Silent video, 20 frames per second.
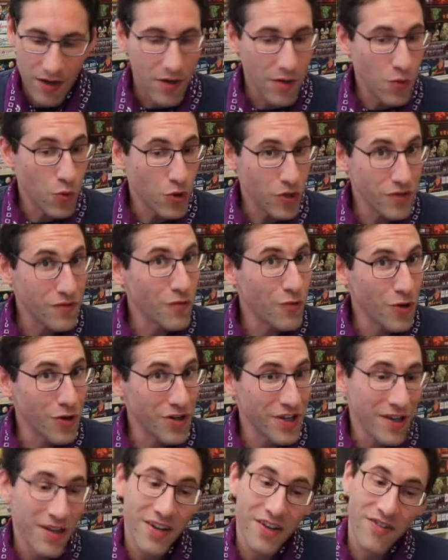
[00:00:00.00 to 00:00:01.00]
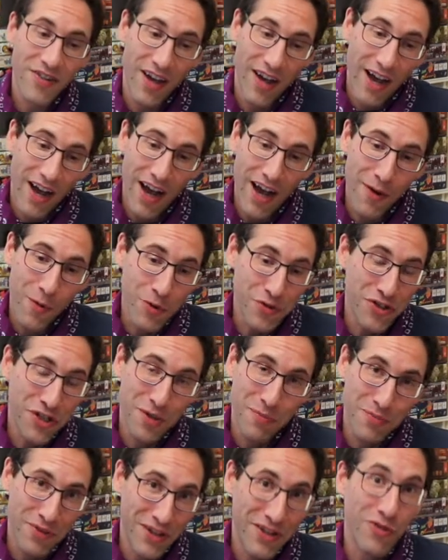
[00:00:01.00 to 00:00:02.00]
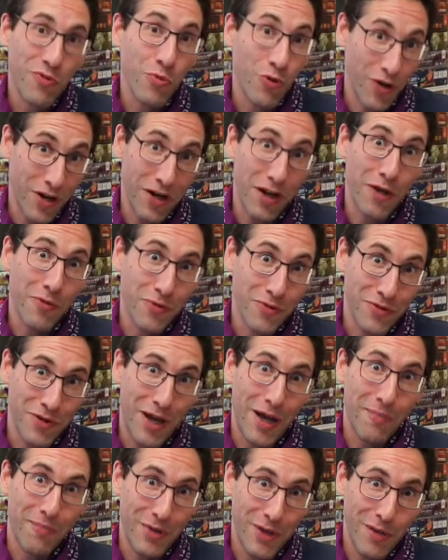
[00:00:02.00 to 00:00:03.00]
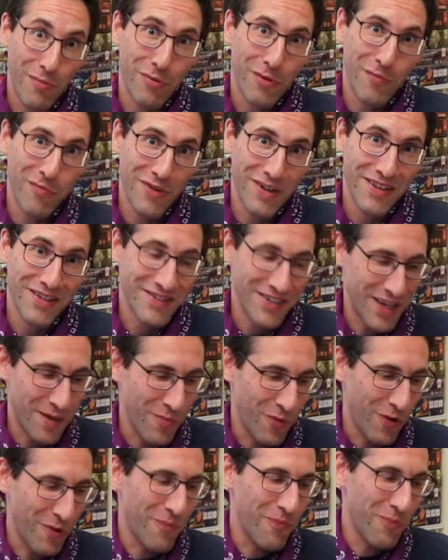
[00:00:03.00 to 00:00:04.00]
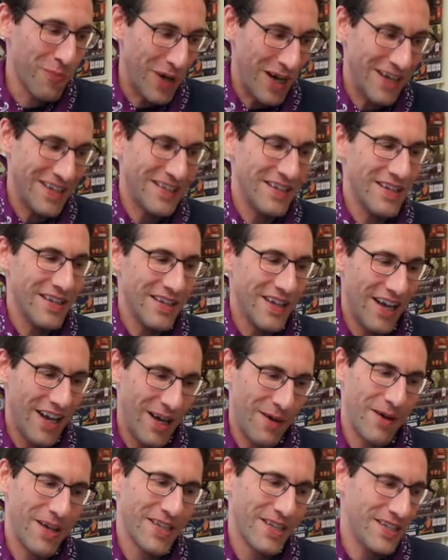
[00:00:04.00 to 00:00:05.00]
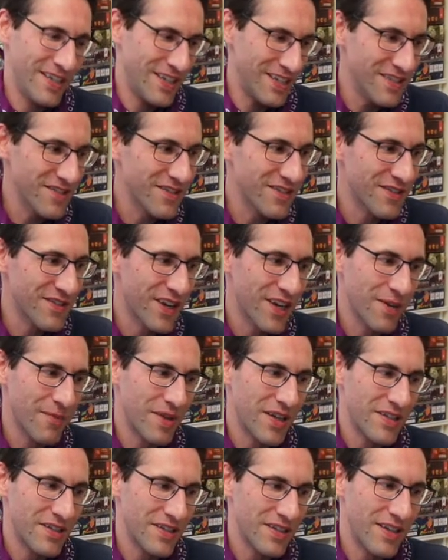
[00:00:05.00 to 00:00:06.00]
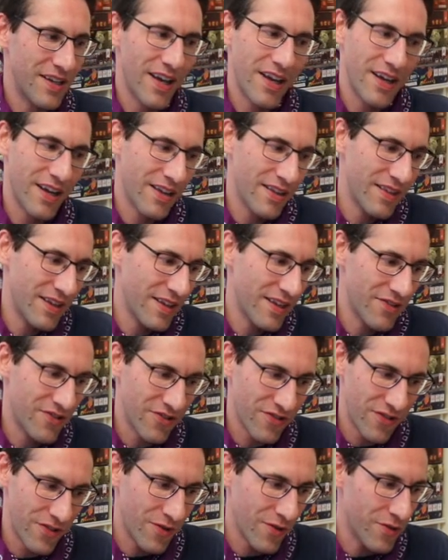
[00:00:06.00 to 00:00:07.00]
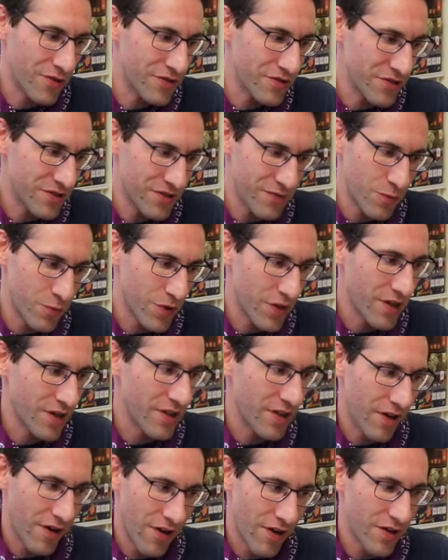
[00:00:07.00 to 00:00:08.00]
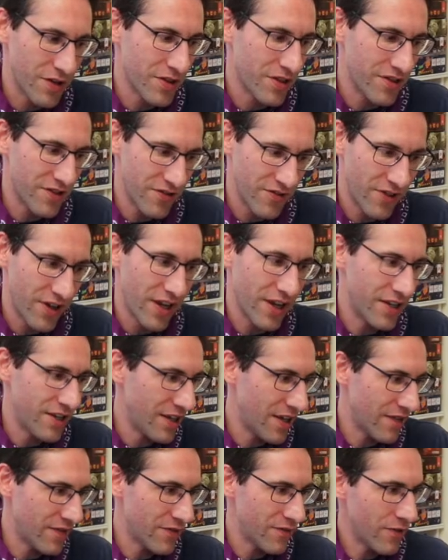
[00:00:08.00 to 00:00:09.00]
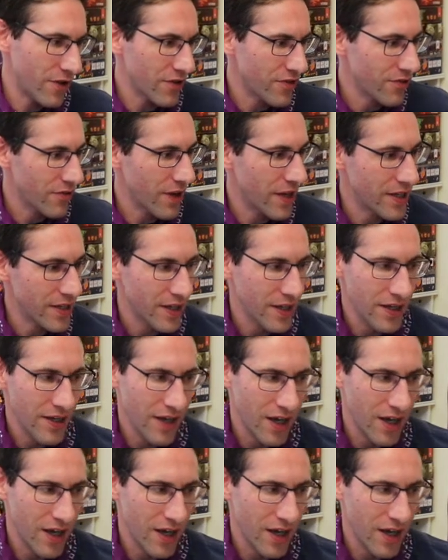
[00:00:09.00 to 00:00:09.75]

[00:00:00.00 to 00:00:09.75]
word of warning, because I wish I could play this more, and I will not be able to play this game more, but I can easily recommend it, and I think it's just a gorgeous work. The art, the design, Kevin Russ, right?